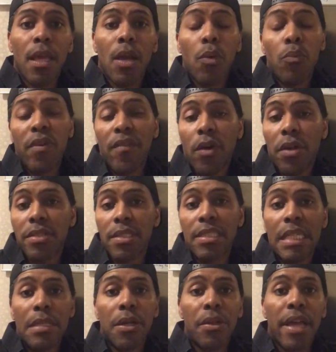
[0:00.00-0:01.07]
We've also
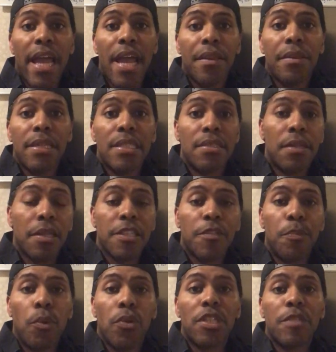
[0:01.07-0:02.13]
seen other athletes in other
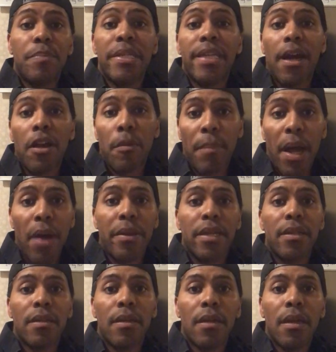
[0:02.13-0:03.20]
sports speak out about it.
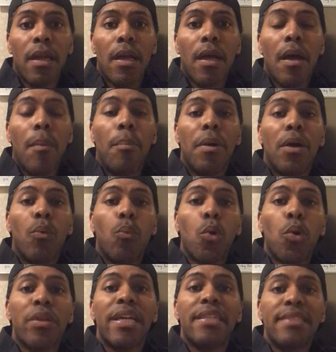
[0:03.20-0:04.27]
But
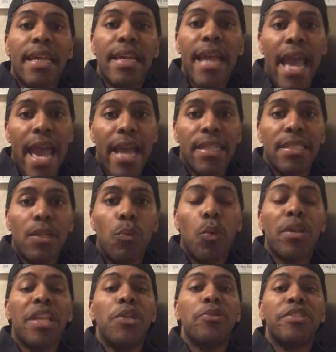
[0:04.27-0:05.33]
will they take action? Will
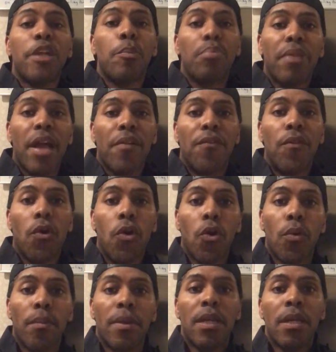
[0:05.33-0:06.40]
they use their
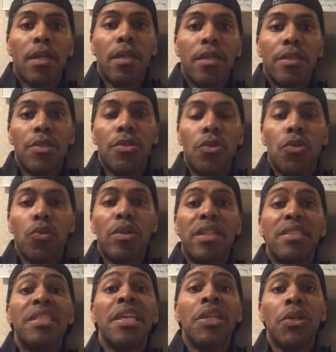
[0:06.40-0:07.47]
platform to
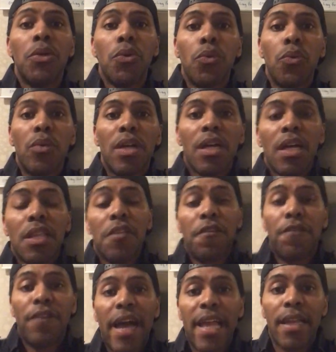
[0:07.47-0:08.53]
continue the
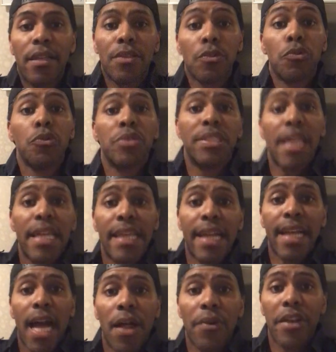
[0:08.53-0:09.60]
fight, the crusade that
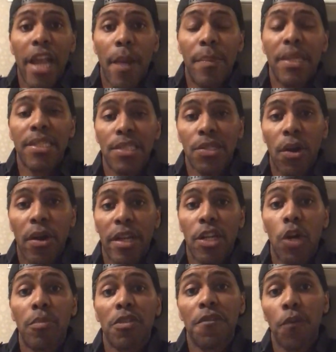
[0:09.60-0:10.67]
Colin Kaepernick started
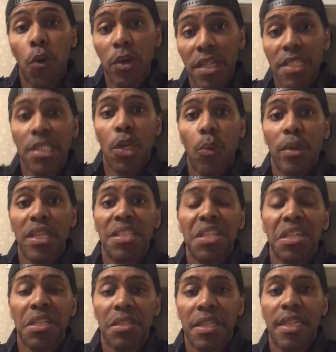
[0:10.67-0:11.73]
almost 4 years ago when he
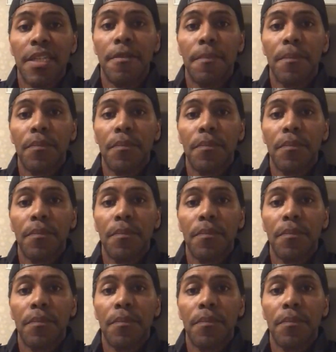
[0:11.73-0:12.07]
took a knee?